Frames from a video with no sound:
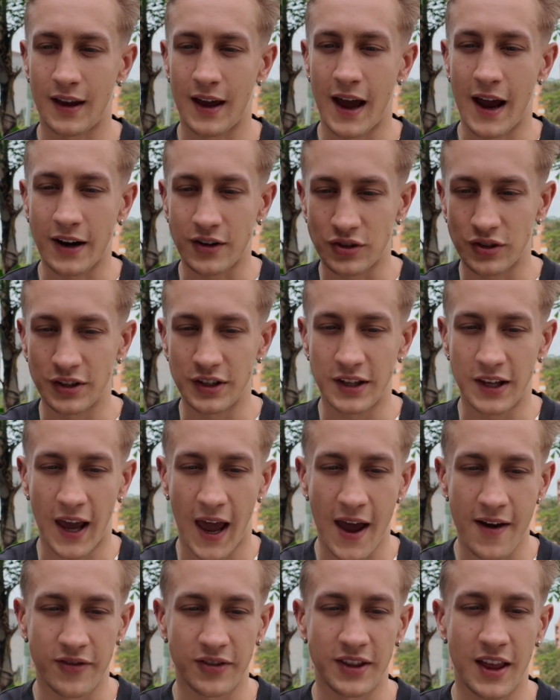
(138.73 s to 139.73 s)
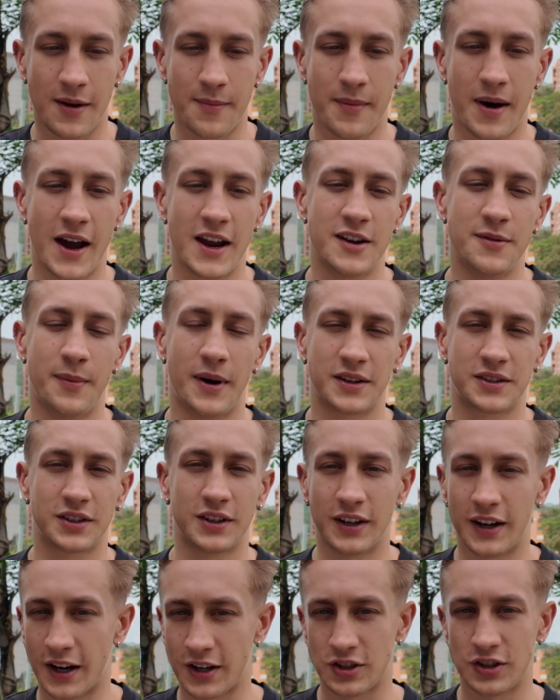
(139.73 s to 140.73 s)
actually having that mind muscle
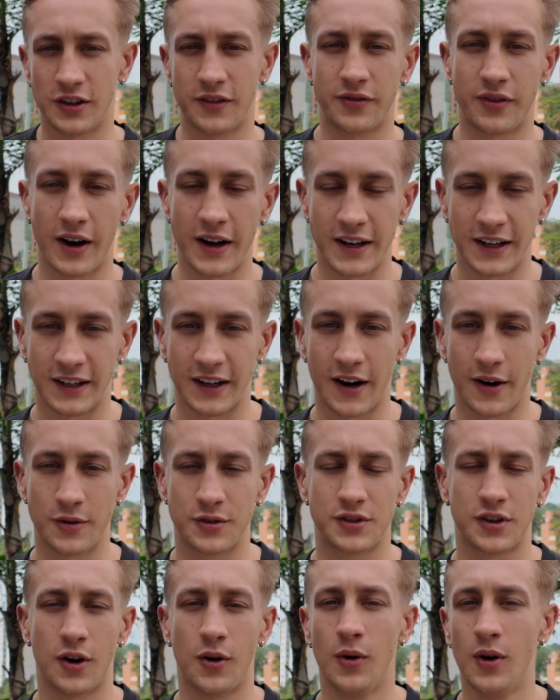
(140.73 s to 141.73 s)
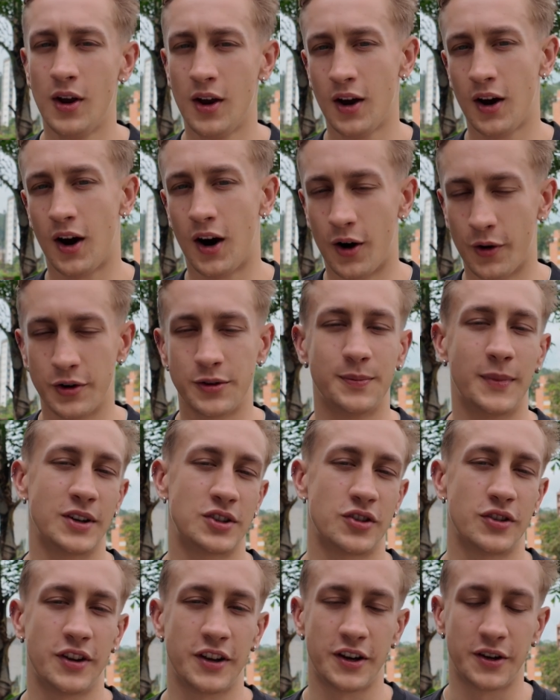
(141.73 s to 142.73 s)
connection of writing it out. So always make
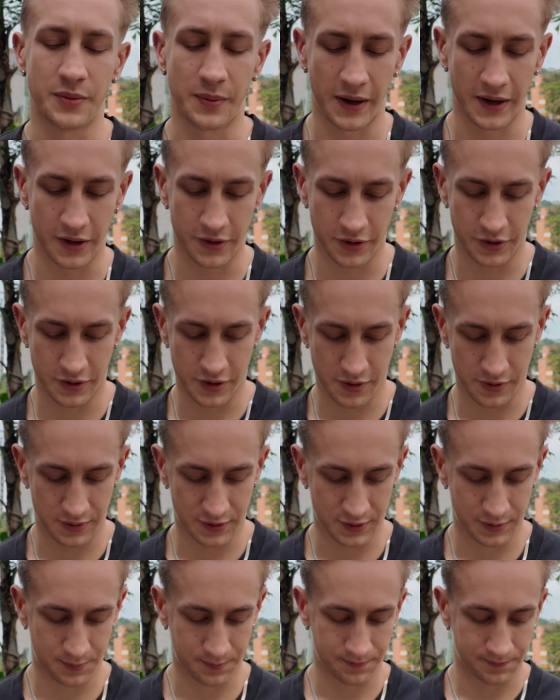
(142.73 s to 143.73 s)
sure that you write out your notes.